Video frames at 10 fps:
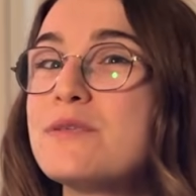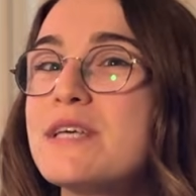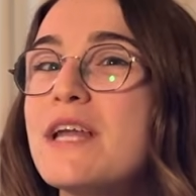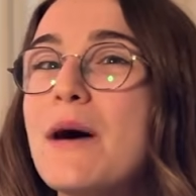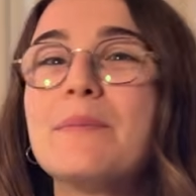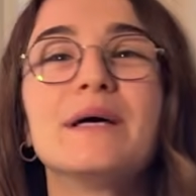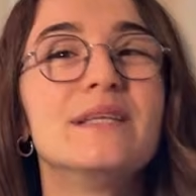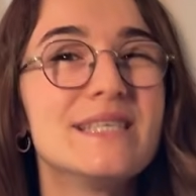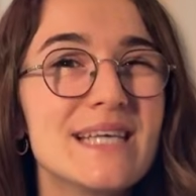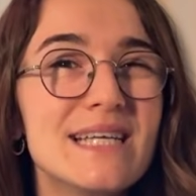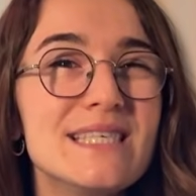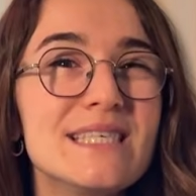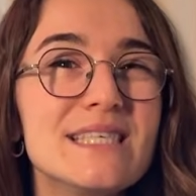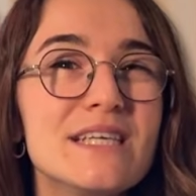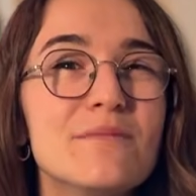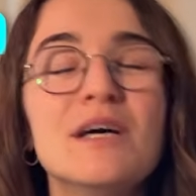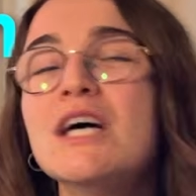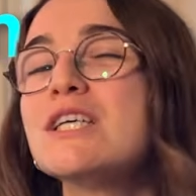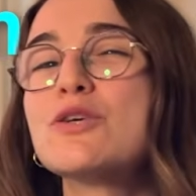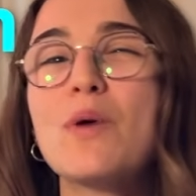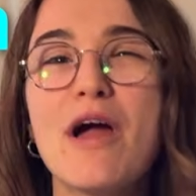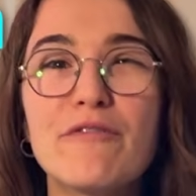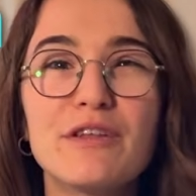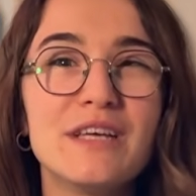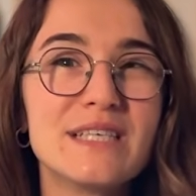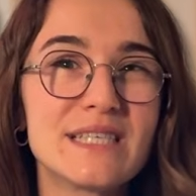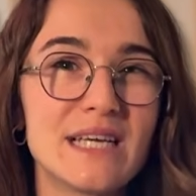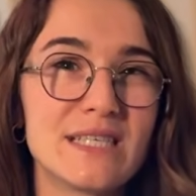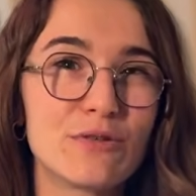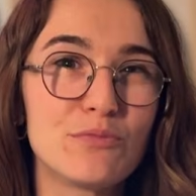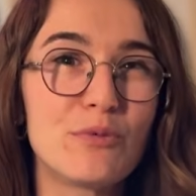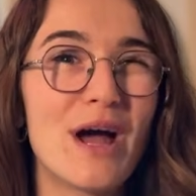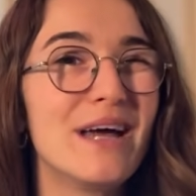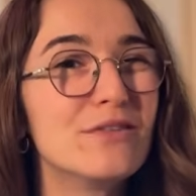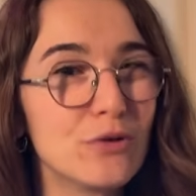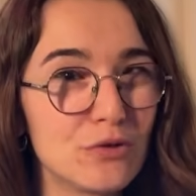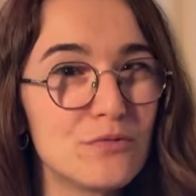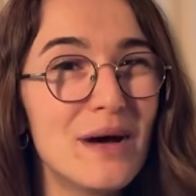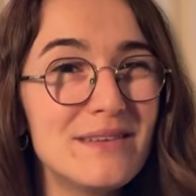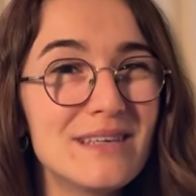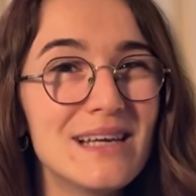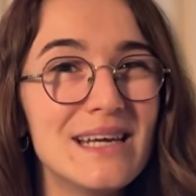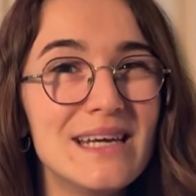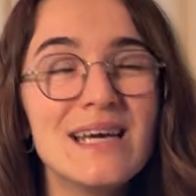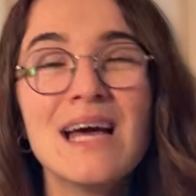set up a design system so everything stays on brand automatically,